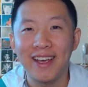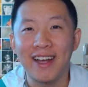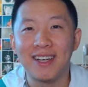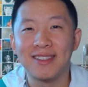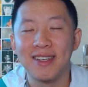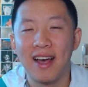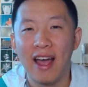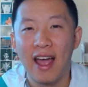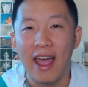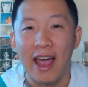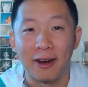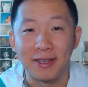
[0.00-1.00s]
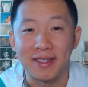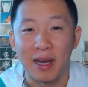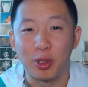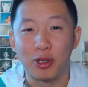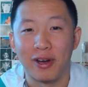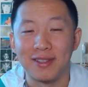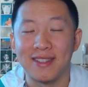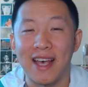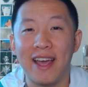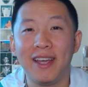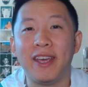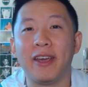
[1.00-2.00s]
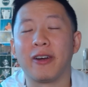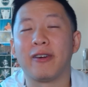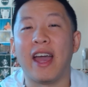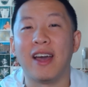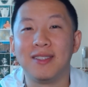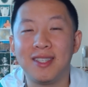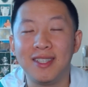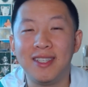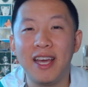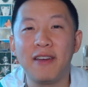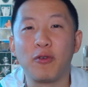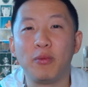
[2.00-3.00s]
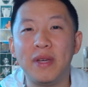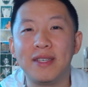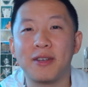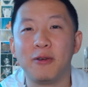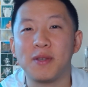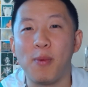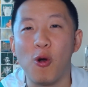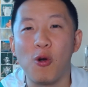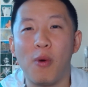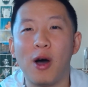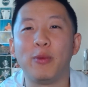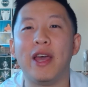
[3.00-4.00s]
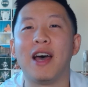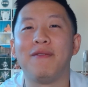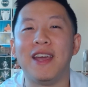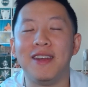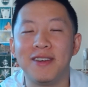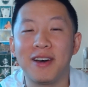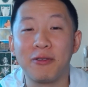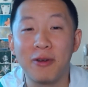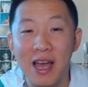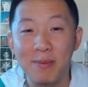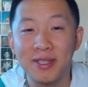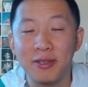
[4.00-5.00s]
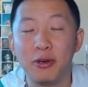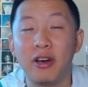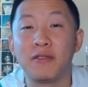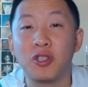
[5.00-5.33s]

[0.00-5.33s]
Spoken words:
Hey guys, Aaron Cybertron Zhang here, and today for Beastcoast Pokemon, we have another episode of